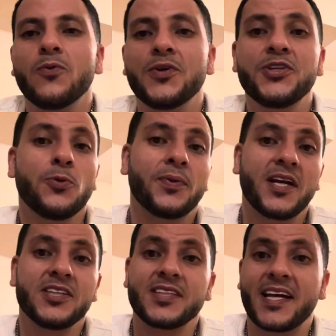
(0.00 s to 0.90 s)
With new
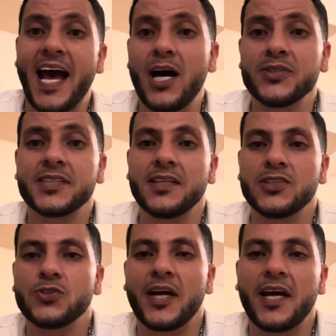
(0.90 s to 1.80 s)
players like Howson
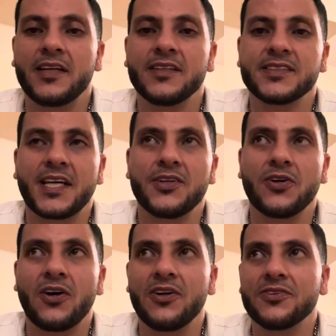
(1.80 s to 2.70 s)
and Trent
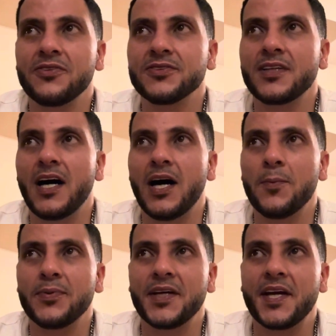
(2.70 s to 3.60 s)

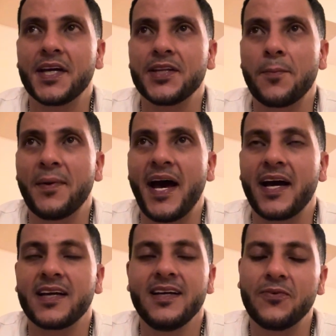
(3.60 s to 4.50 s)
Alexander-Arnold playing in the
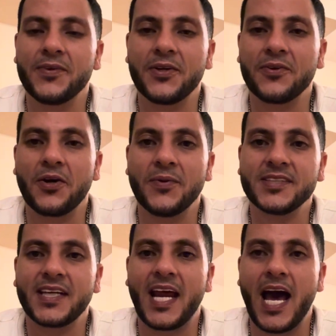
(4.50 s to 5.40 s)
back, we don't know what's
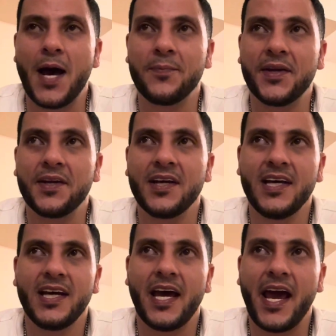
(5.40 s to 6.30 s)
going to happen.
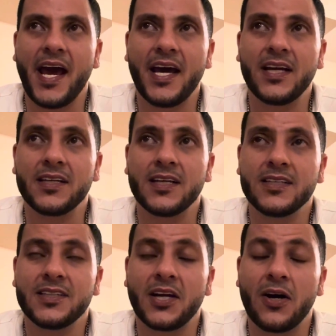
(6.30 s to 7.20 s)
And,
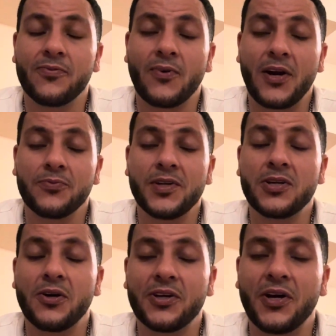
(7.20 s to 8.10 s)
if
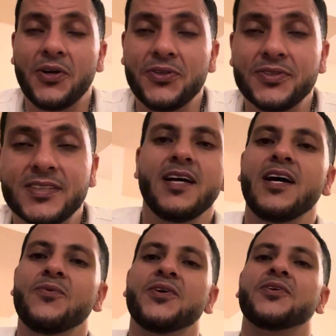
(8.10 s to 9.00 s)
Rodrigo goes,
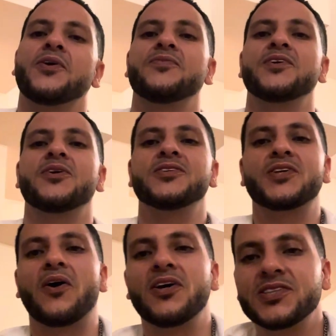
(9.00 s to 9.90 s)
we don't know if he goes to
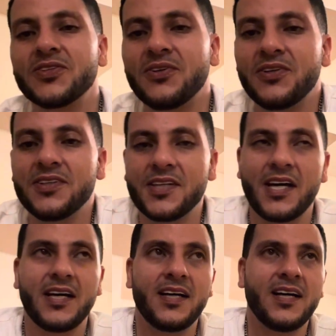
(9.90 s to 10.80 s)
Arsenal or
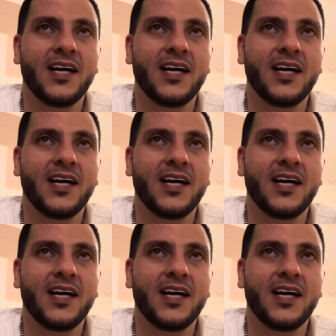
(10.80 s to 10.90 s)
not.